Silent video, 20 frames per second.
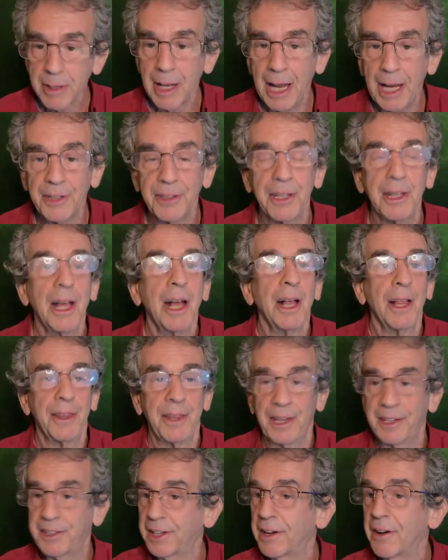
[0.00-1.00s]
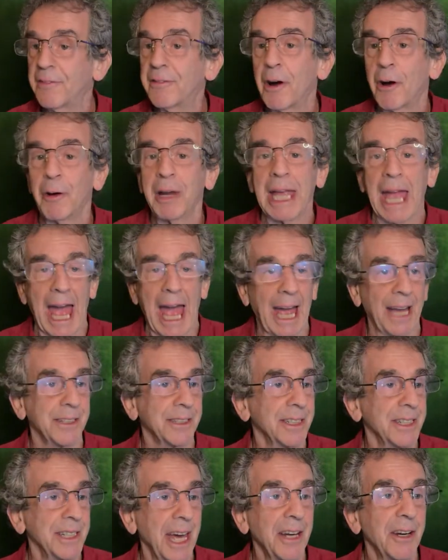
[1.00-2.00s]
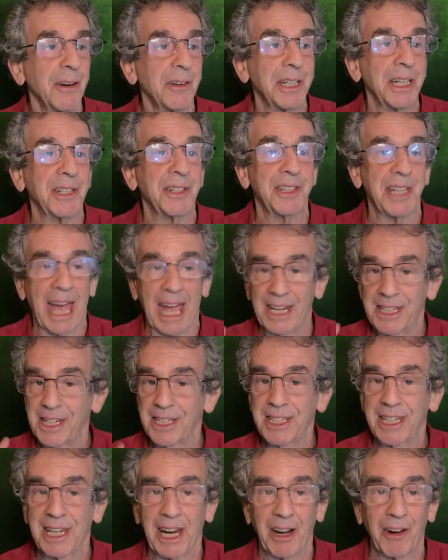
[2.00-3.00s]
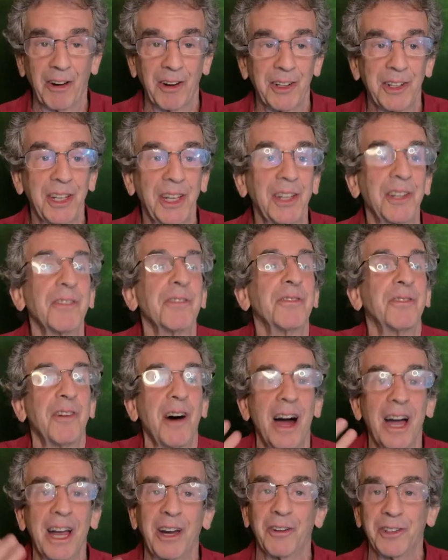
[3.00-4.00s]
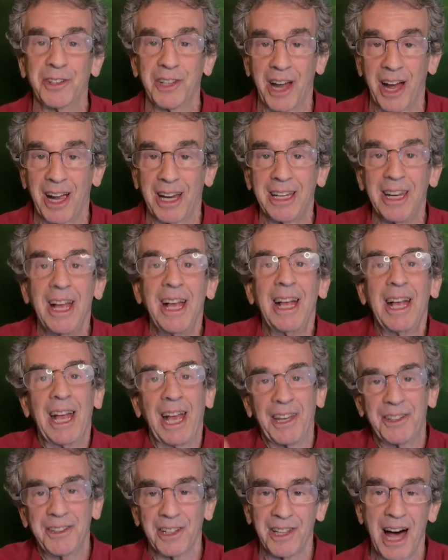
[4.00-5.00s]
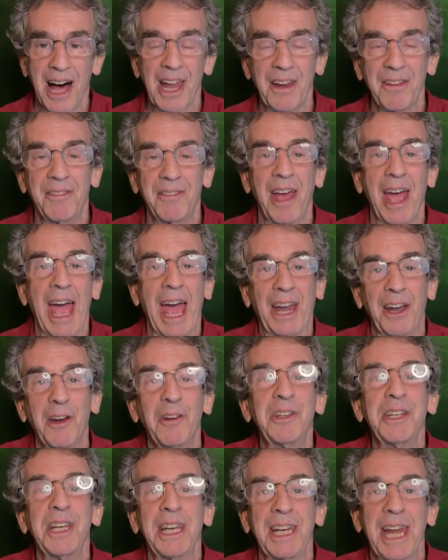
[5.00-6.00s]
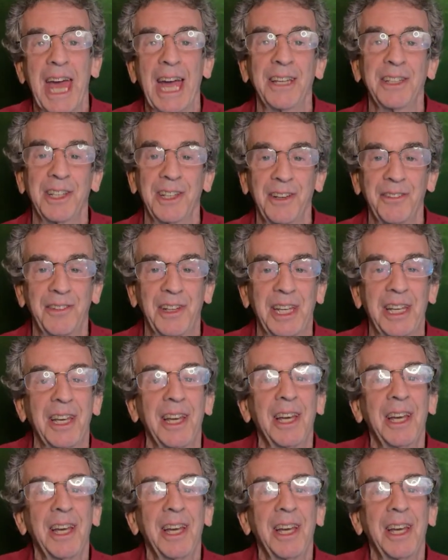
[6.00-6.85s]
Basically, this is a very action energy. Sagittarius is a fire sign. It's a lot of energy and activity.